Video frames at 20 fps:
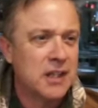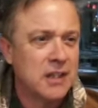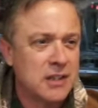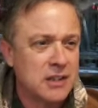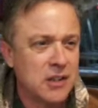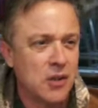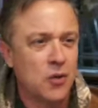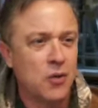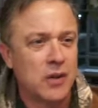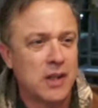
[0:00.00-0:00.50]

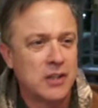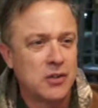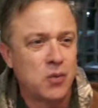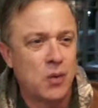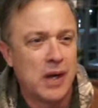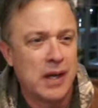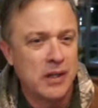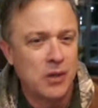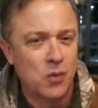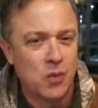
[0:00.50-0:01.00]
So that's
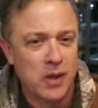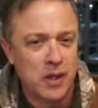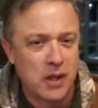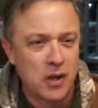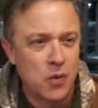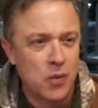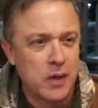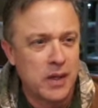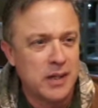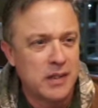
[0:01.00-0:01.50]
why you want to
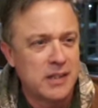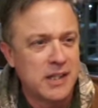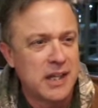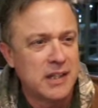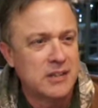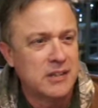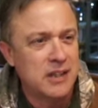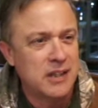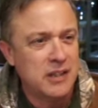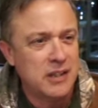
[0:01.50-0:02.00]
go in and
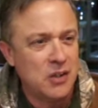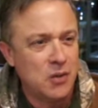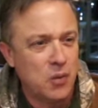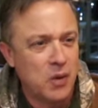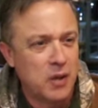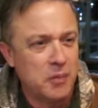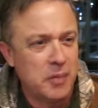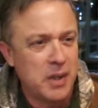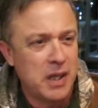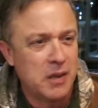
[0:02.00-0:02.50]
test it. You
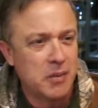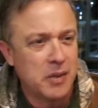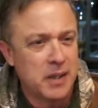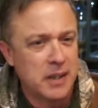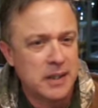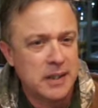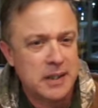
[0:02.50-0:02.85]
want to be able to